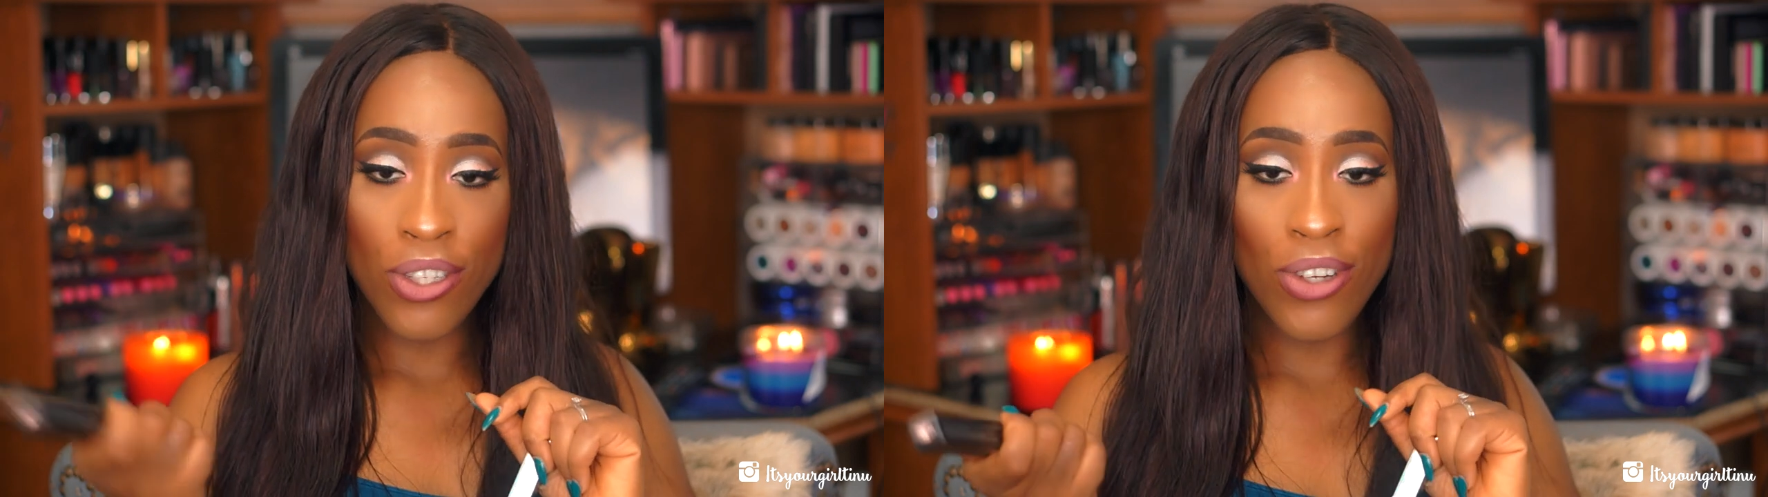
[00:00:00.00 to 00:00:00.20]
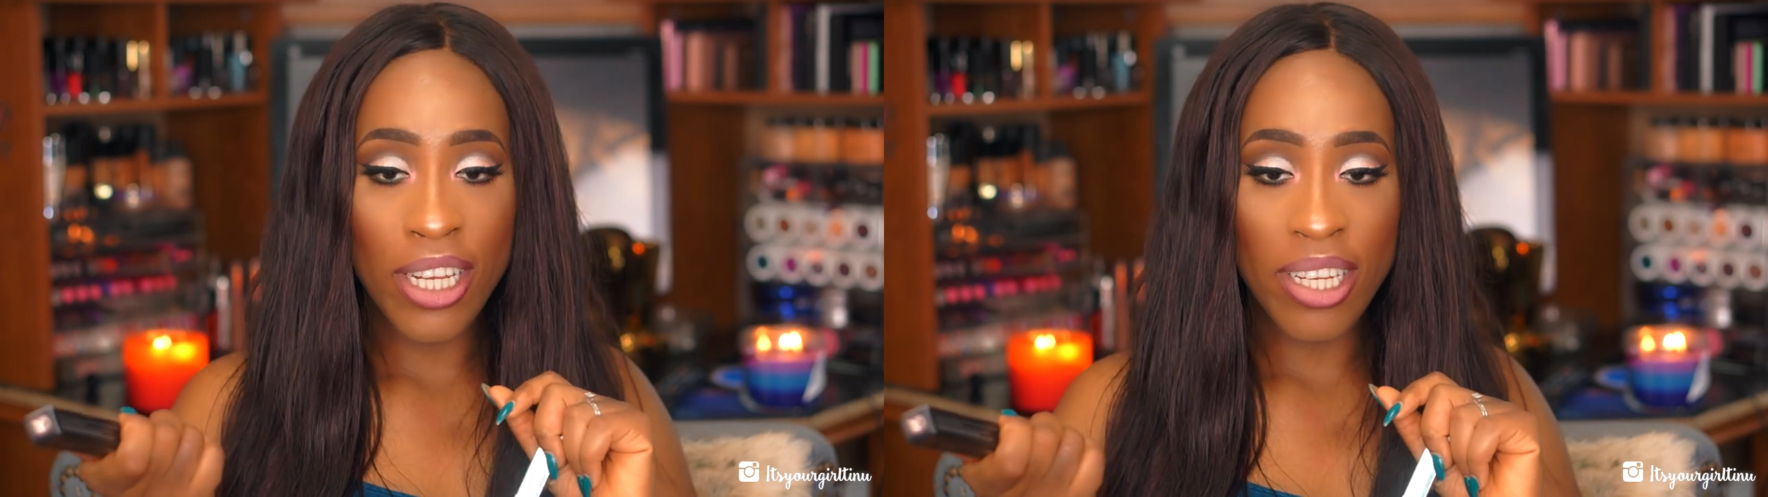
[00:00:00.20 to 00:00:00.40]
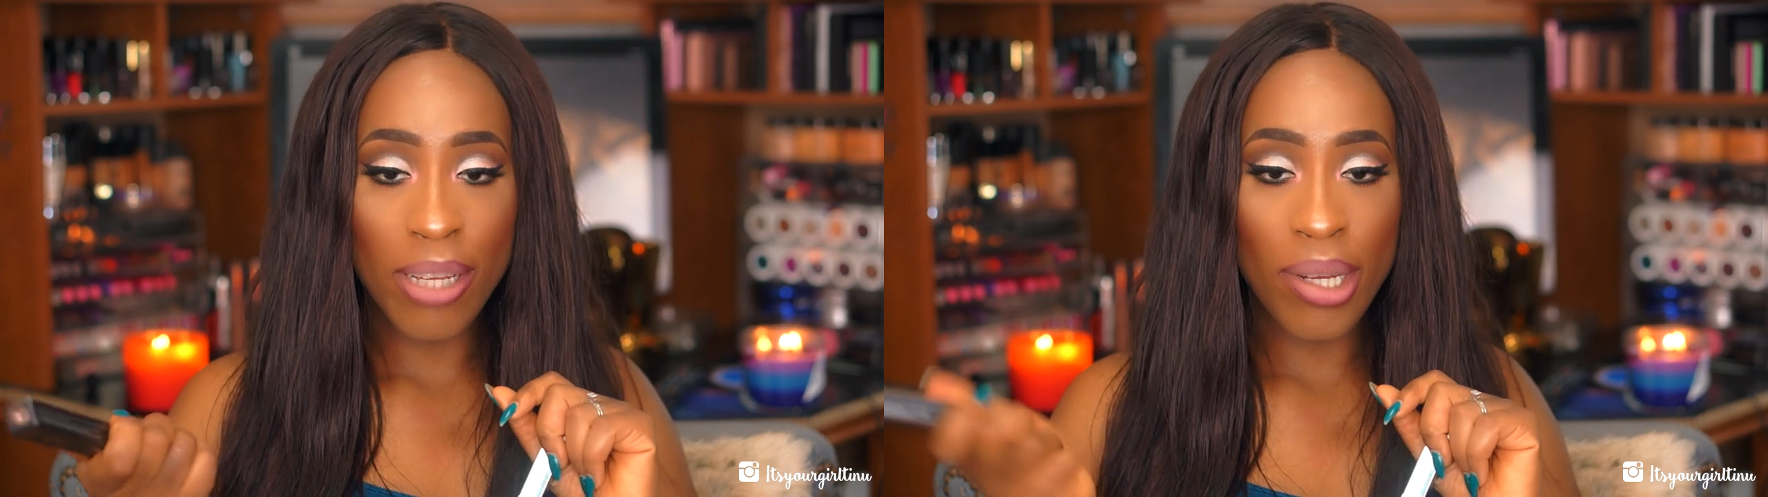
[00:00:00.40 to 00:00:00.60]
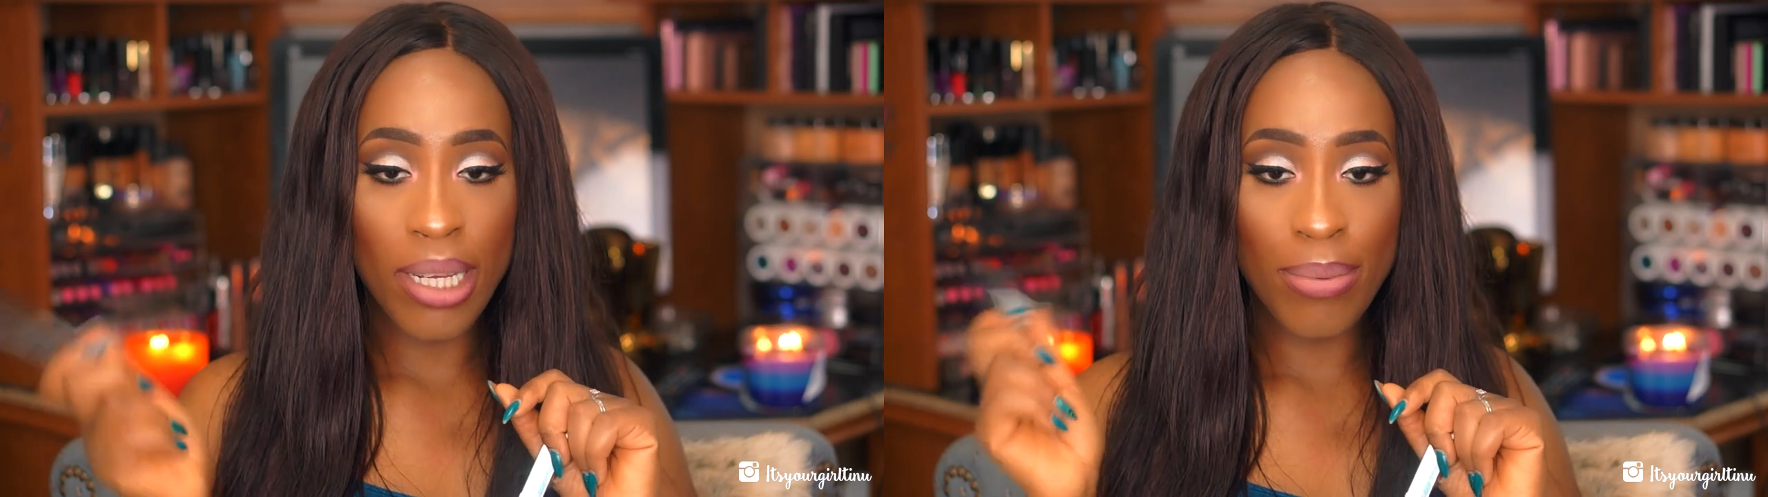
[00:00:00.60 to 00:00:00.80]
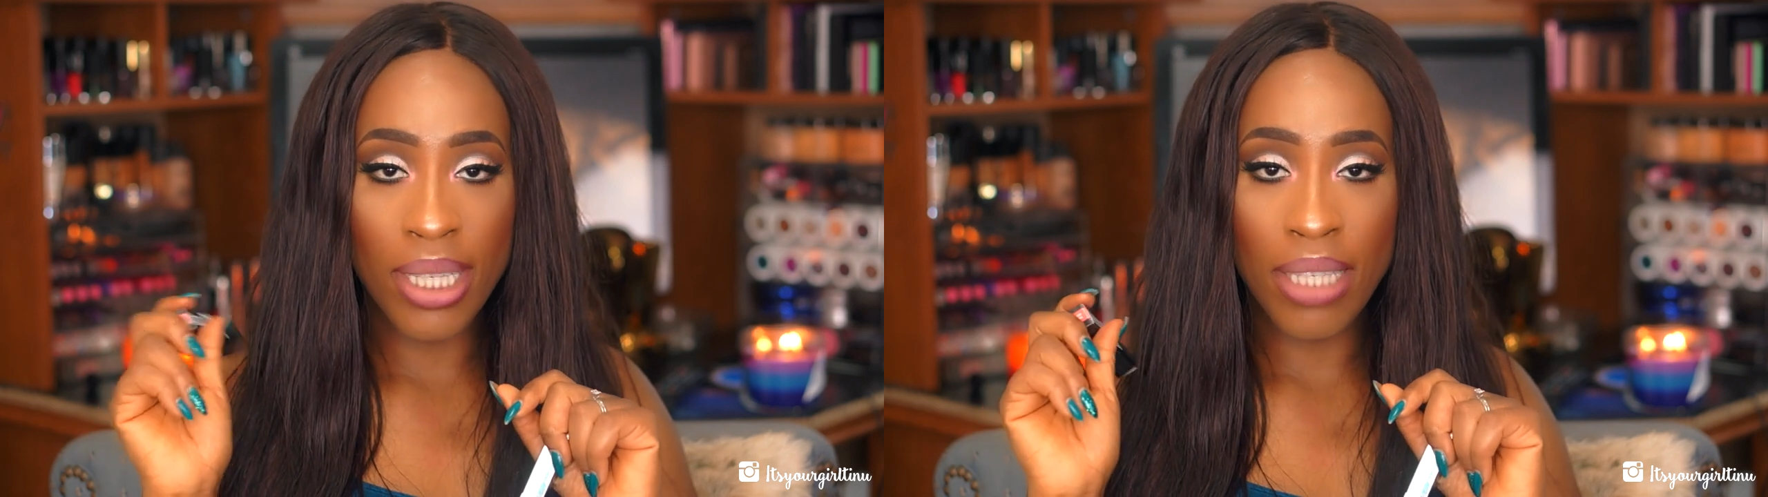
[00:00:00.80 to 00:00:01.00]
try their liquid
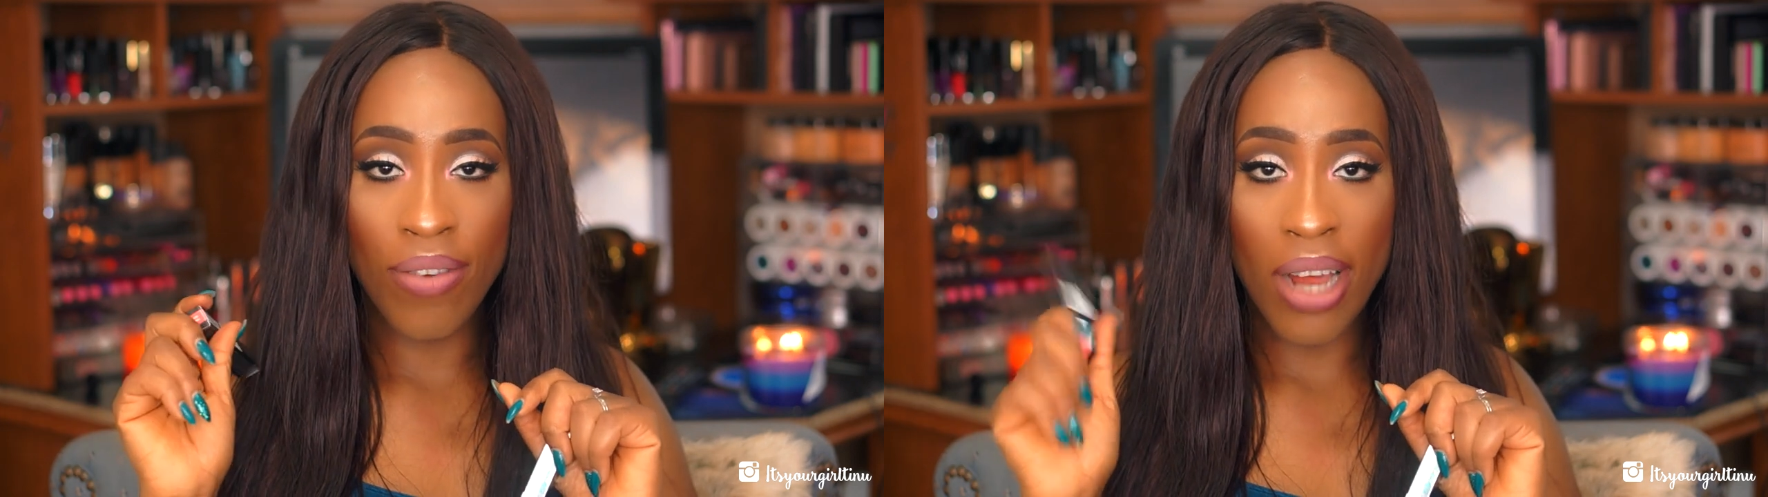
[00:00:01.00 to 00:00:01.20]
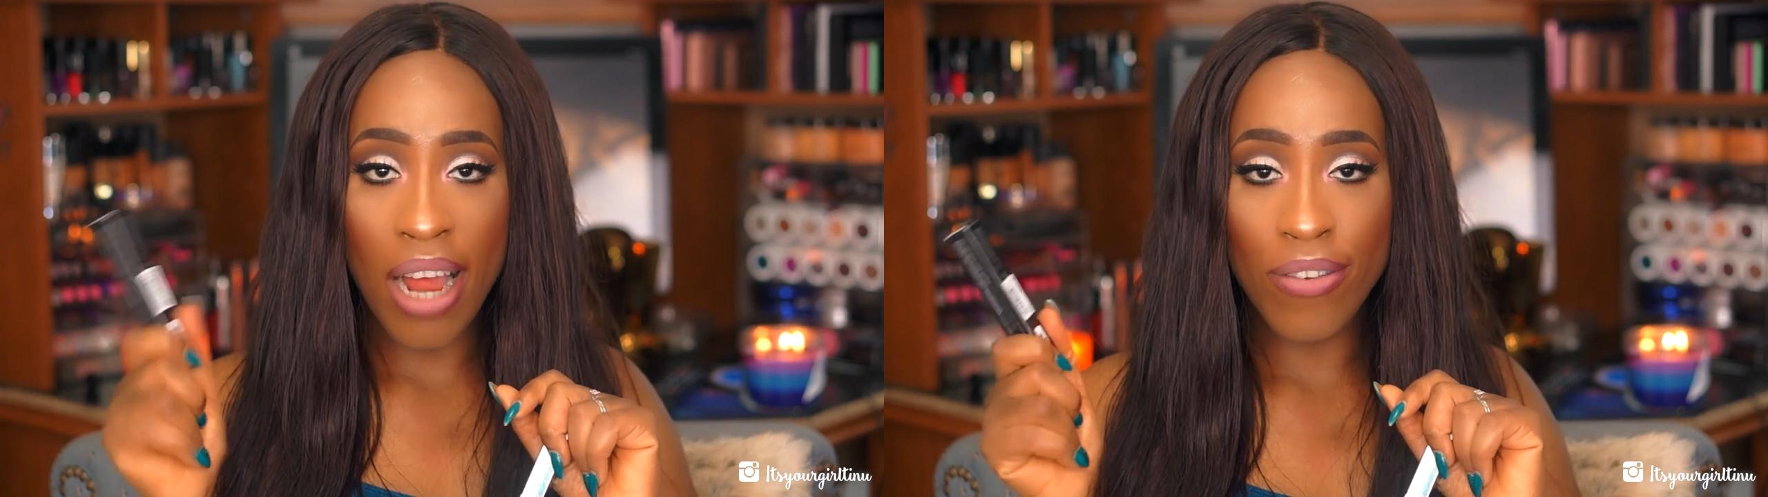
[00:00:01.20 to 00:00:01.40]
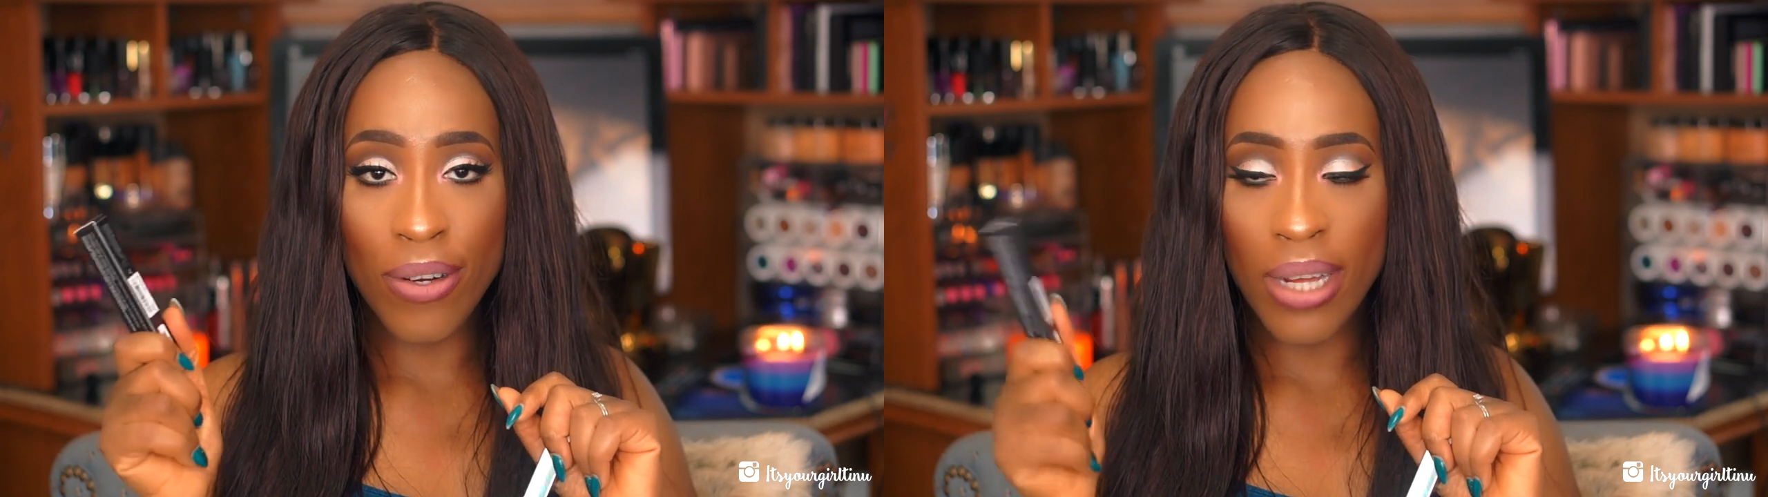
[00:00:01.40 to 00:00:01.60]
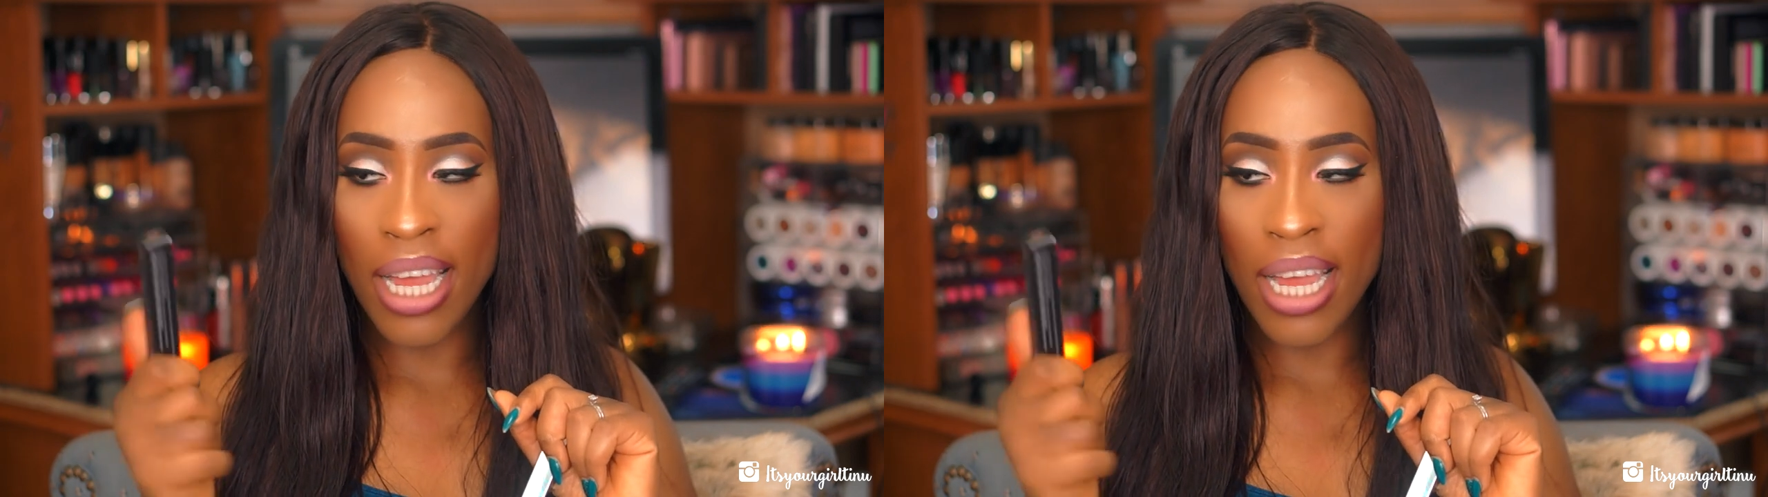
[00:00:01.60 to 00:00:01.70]
lipsticks forever,